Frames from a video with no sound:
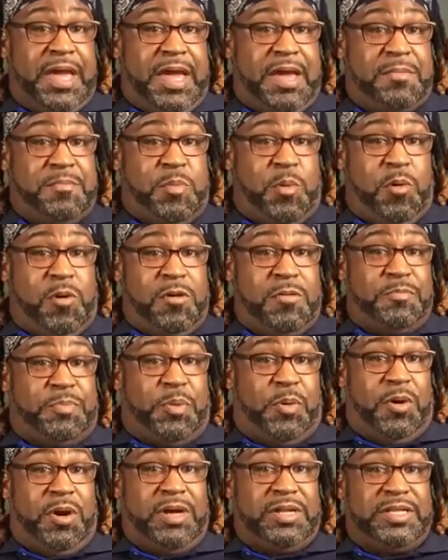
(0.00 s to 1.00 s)
And more
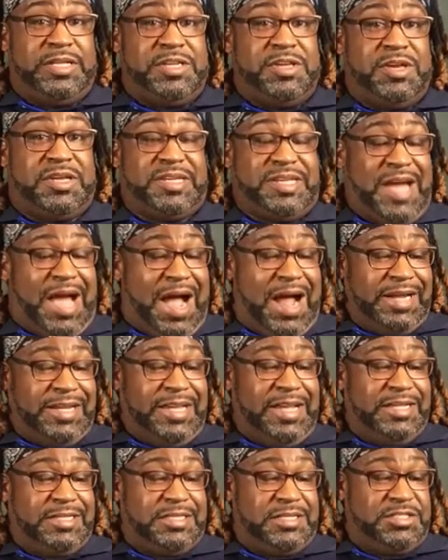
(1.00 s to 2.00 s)
importantly, you got to
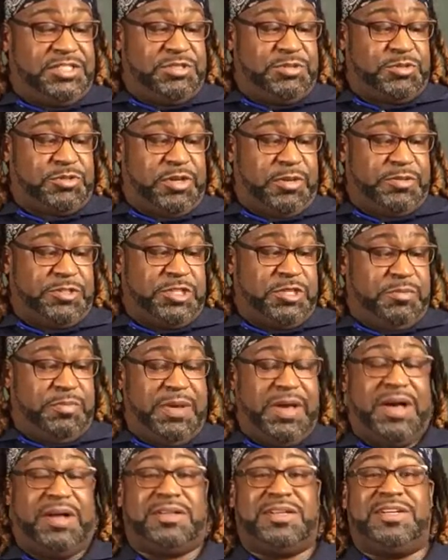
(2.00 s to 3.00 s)
hit the subscription
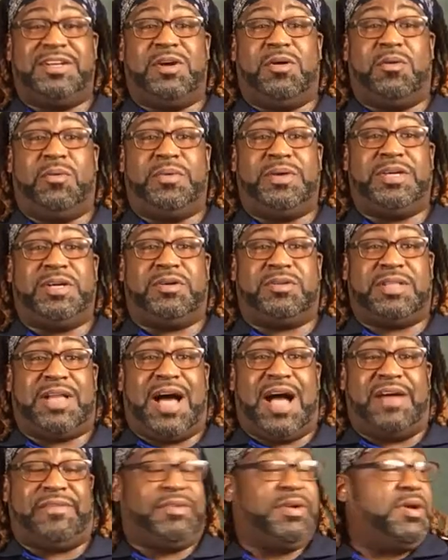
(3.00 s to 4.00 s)
bell and know when we go
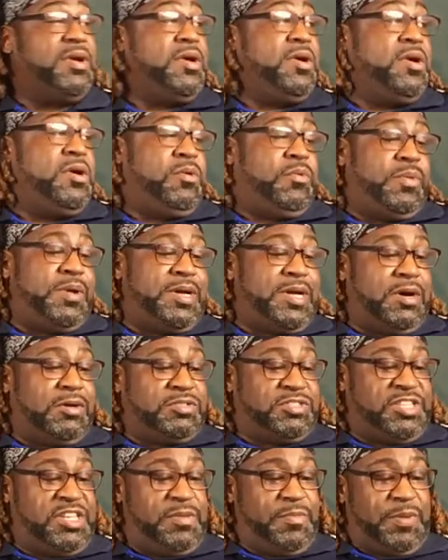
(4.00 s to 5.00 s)
live. We go
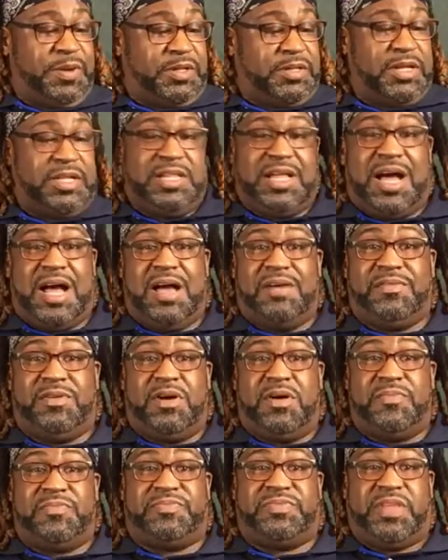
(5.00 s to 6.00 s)
typically live
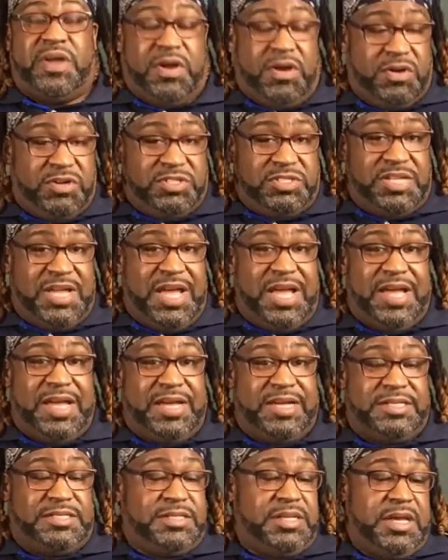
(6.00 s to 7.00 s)
on
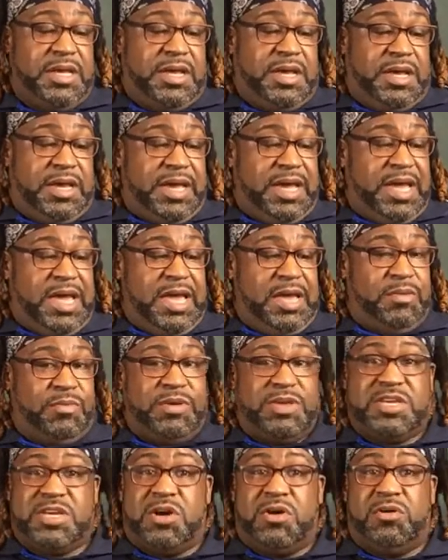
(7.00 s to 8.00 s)
Thursdays, and
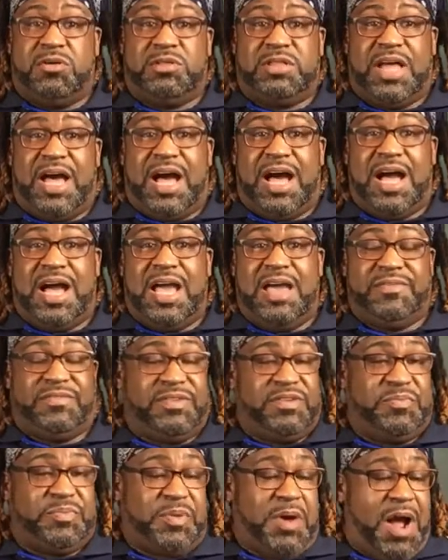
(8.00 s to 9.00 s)
we go
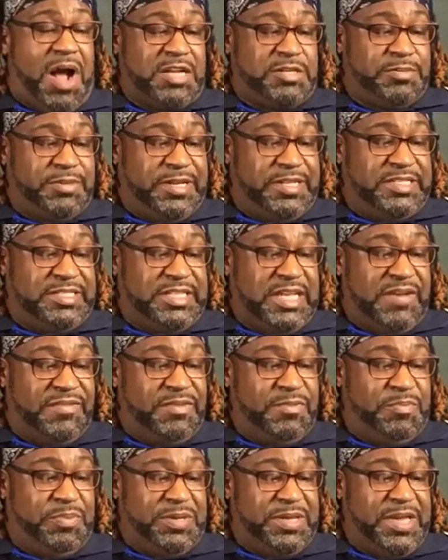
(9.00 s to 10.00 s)
live approximately
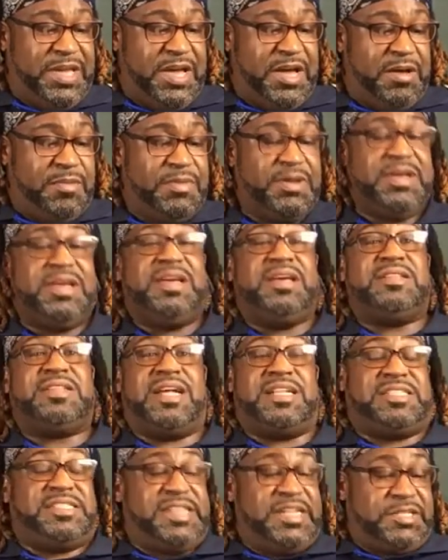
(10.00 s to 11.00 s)
7 p.m.
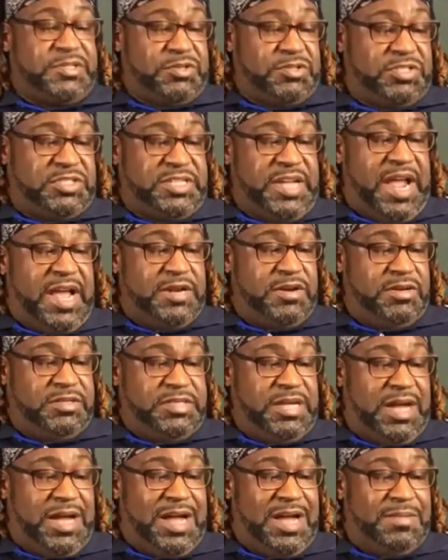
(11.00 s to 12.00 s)
That's Central Standard
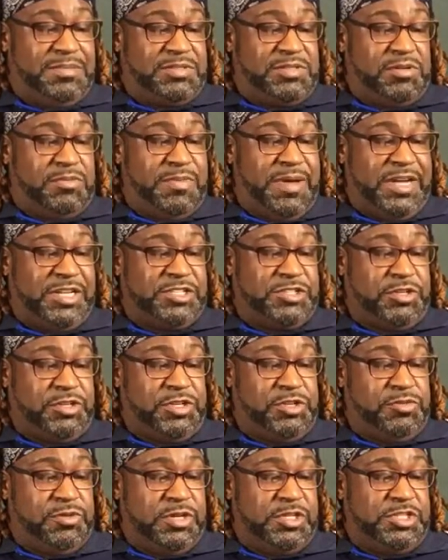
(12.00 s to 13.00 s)
Time, so make sure
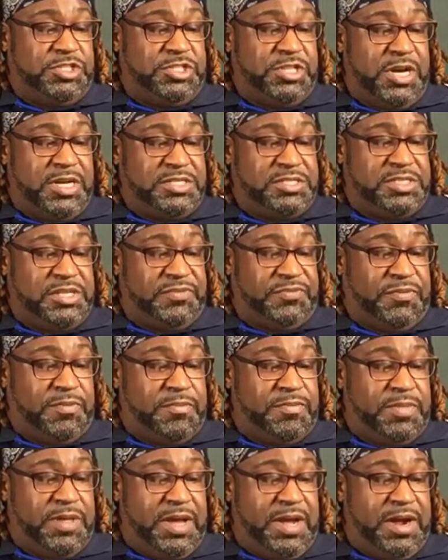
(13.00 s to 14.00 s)
you adjust it
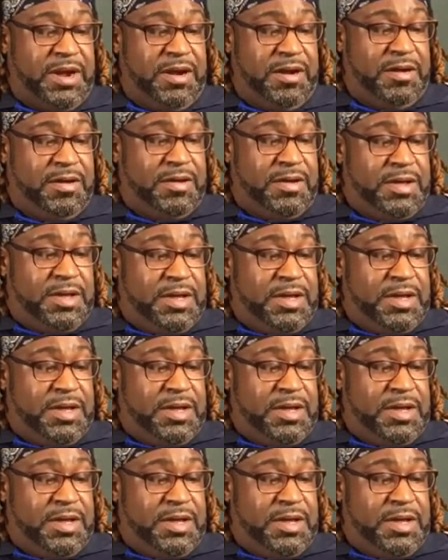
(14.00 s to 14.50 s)
from there.